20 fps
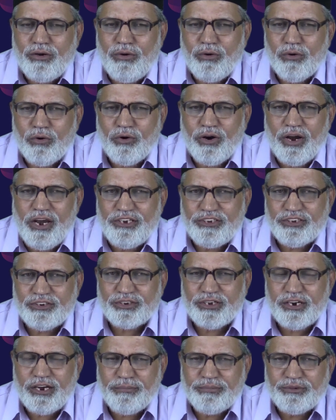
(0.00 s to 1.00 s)
No
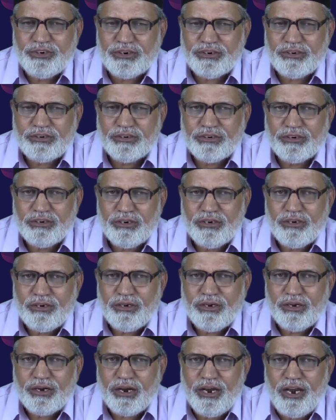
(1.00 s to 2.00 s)
religious scripture
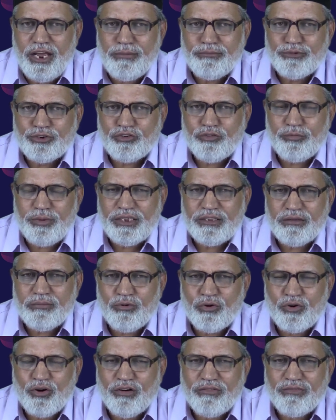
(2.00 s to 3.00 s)
claims to be the
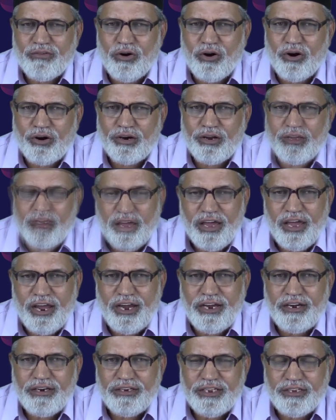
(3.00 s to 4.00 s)
book of God.
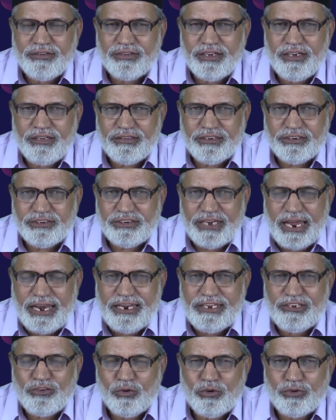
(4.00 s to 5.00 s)
And this is a
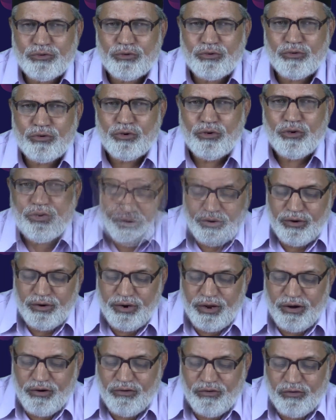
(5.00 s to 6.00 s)
challenge also.
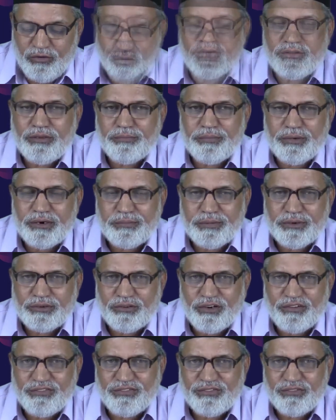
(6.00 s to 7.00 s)
Now, the
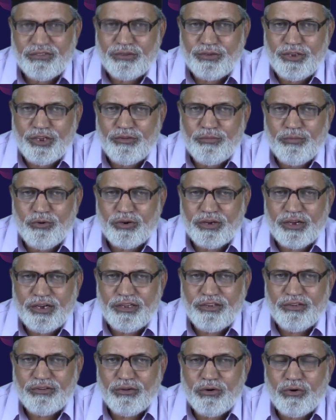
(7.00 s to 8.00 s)
purpose of this book
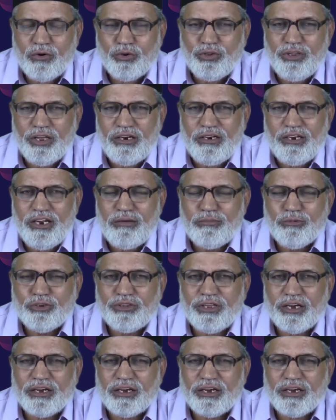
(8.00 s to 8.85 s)
is Hudal lil